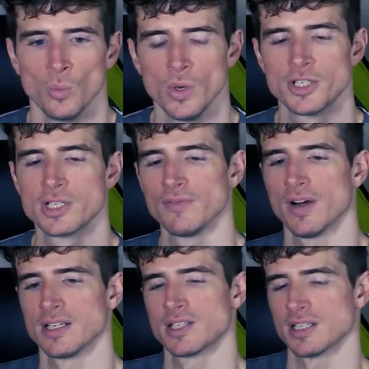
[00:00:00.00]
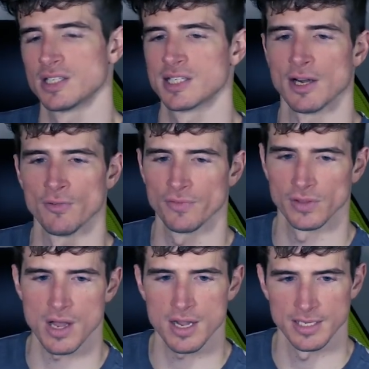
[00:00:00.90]
Which device is
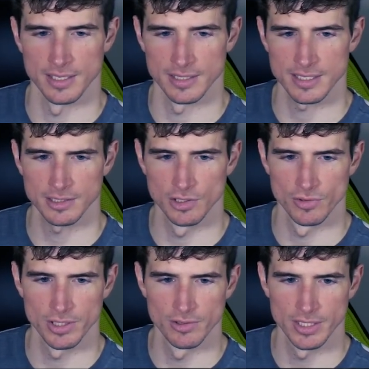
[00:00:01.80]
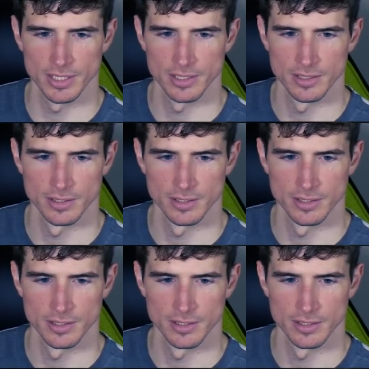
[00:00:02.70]
self-locking? Is that the gree-gree?